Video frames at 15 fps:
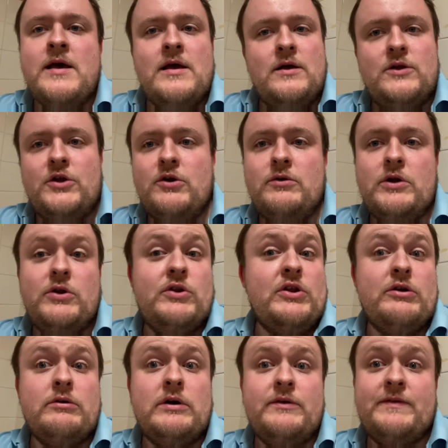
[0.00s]
You know, the
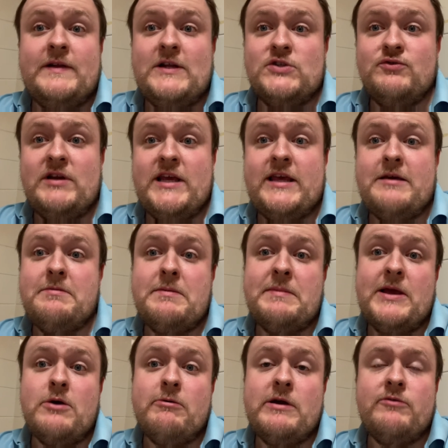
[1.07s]
only thing that's really keeping me
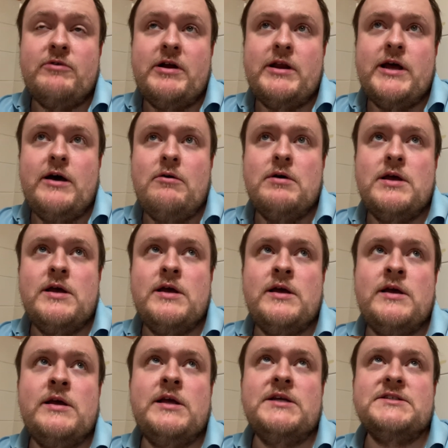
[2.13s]
going right now
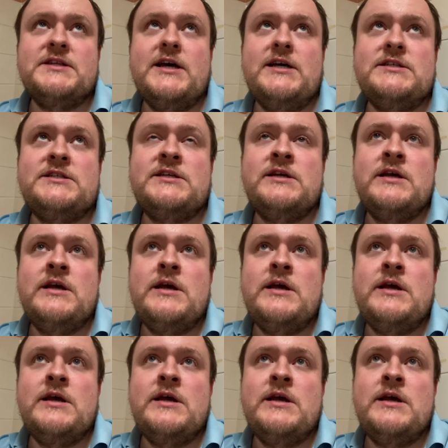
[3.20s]
is that,